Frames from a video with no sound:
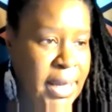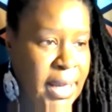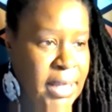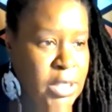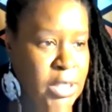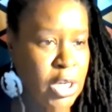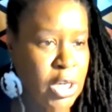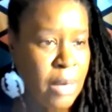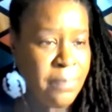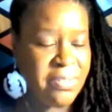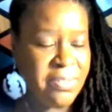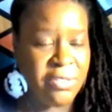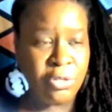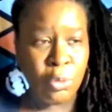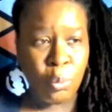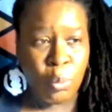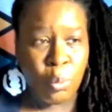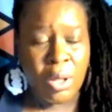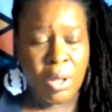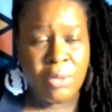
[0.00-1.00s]
in terms of
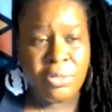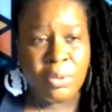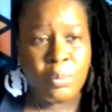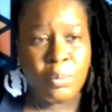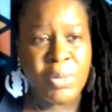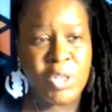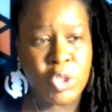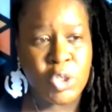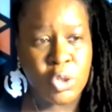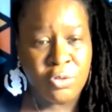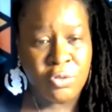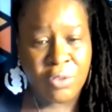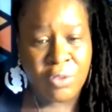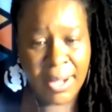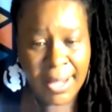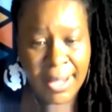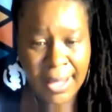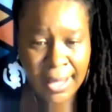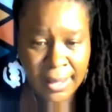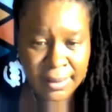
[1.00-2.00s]
the work that we do
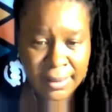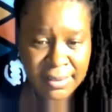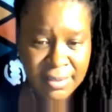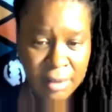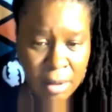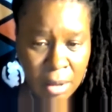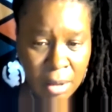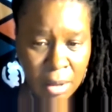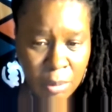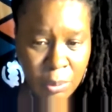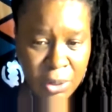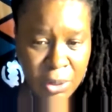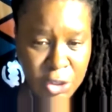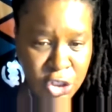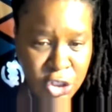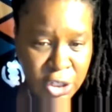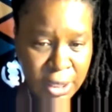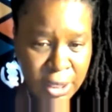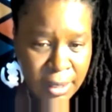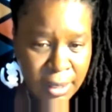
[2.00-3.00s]
via XR,
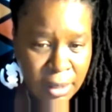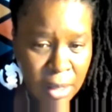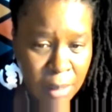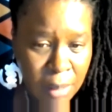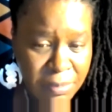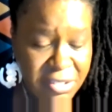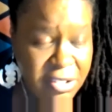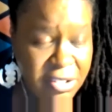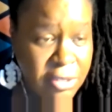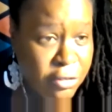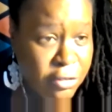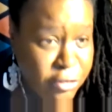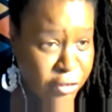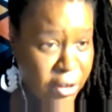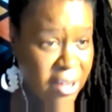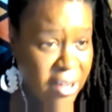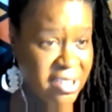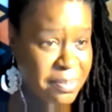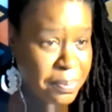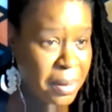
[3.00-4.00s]
which comes to the
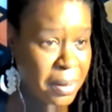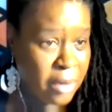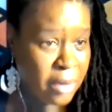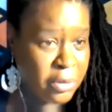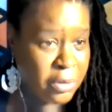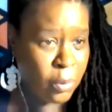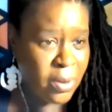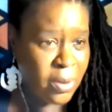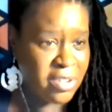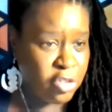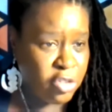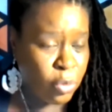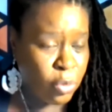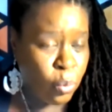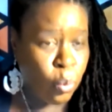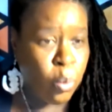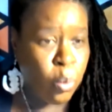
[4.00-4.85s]
first part of the question,